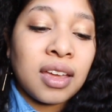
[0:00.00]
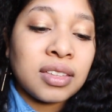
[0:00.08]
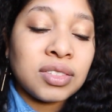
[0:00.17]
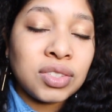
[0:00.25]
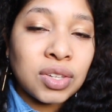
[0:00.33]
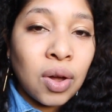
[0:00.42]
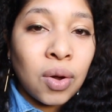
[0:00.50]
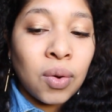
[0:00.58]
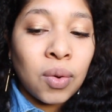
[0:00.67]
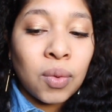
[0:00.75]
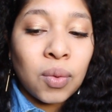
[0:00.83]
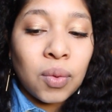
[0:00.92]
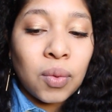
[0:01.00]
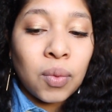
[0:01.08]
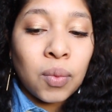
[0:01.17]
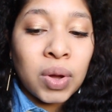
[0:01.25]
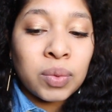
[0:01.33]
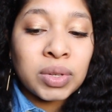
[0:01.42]
So
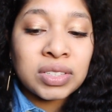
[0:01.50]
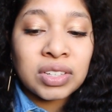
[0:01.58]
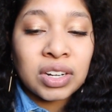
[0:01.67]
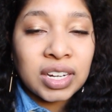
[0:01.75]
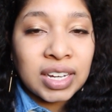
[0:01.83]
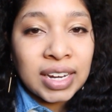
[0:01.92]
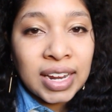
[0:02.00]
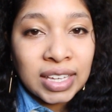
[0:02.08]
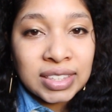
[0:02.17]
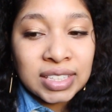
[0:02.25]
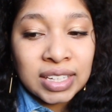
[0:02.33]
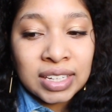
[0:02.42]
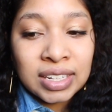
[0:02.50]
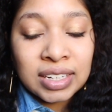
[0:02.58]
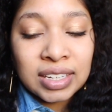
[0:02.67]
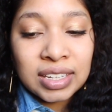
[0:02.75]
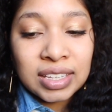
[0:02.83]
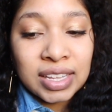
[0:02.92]
when we start
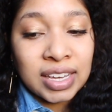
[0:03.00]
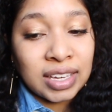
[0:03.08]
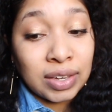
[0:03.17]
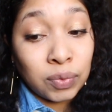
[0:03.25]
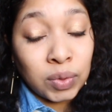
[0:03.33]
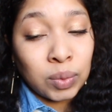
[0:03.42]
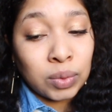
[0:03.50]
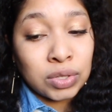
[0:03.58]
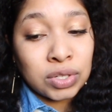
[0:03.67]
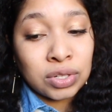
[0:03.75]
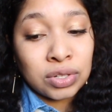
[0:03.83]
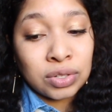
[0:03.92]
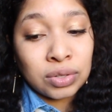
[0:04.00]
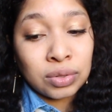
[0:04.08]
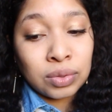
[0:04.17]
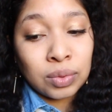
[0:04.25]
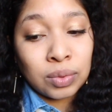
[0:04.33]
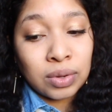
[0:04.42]
connecting, like if we were to
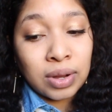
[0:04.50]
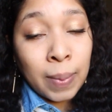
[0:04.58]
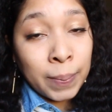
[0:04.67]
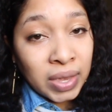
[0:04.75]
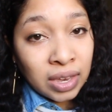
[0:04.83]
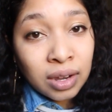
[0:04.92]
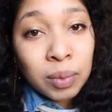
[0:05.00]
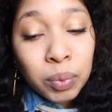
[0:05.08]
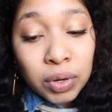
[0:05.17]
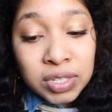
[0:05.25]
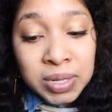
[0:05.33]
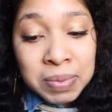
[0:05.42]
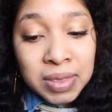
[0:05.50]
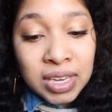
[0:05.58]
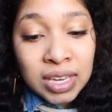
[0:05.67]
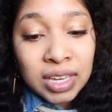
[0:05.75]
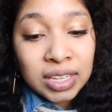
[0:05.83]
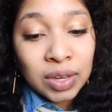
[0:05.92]
do a meetup or
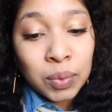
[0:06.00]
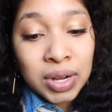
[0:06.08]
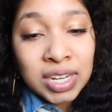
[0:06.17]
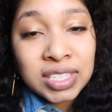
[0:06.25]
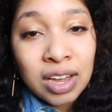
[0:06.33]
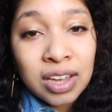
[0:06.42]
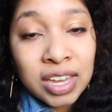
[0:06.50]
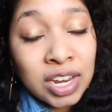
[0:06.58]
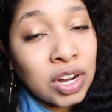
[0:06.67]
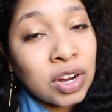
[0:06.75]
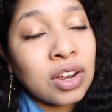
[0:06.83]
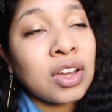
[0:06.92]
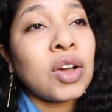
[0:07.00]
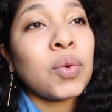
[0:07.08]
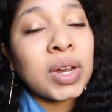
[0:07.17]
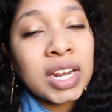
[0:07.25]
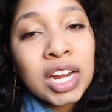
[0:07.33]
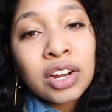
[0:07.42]
something, like when I hear
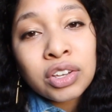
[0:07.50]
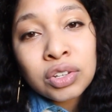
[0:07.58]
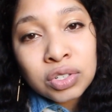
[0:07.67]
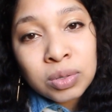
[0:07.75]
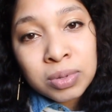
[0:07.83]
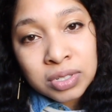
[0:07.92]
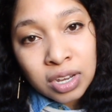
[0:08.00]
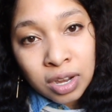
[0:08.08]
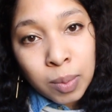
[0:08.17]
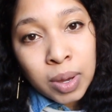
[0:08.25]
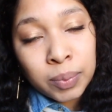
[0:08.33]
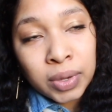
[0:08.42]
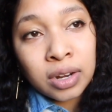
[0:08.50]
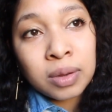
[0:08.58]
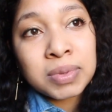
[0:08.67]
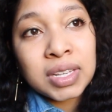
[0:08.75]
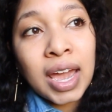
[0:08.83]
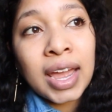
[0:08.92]
YouTubers talk about
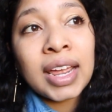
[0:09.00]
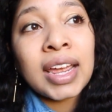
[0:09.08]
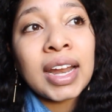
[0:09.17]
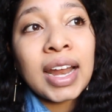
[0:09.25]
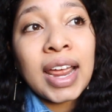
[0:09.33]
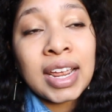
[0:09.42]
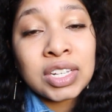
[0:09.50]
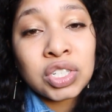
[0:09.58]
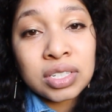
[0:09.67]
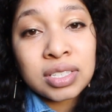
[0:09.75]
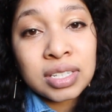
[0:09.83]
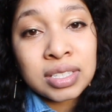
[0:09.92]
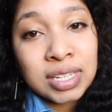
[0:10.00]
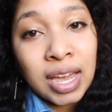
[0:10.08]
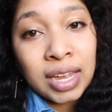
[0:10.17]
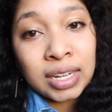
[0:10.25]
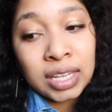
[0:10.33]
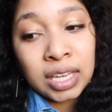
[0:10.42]
meetups, I get anxious
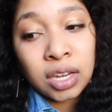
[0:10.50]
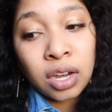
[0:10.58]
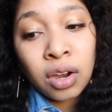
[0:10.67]
inside. Like,